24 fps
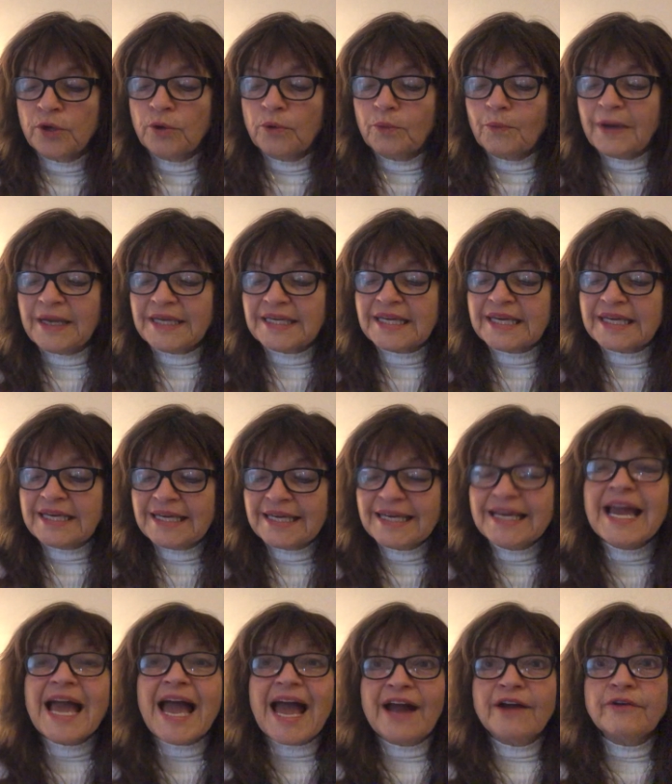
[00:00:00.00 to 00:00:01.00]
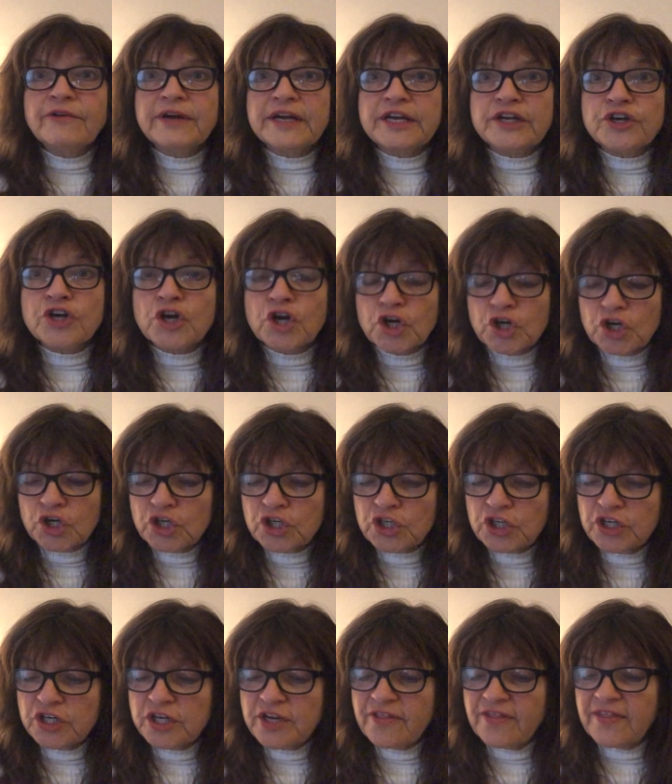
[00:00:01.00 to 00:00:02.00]
When King Herod
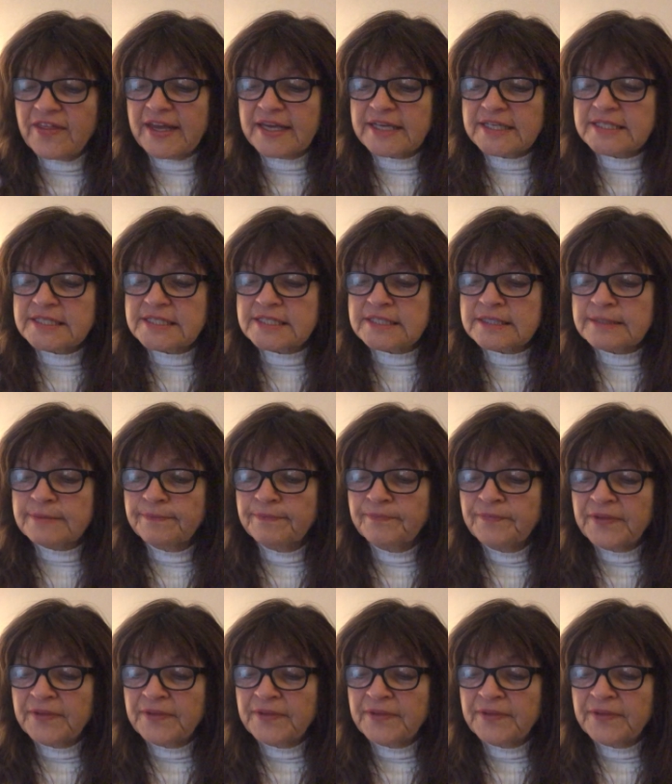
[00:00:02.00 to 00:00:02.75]
heard this,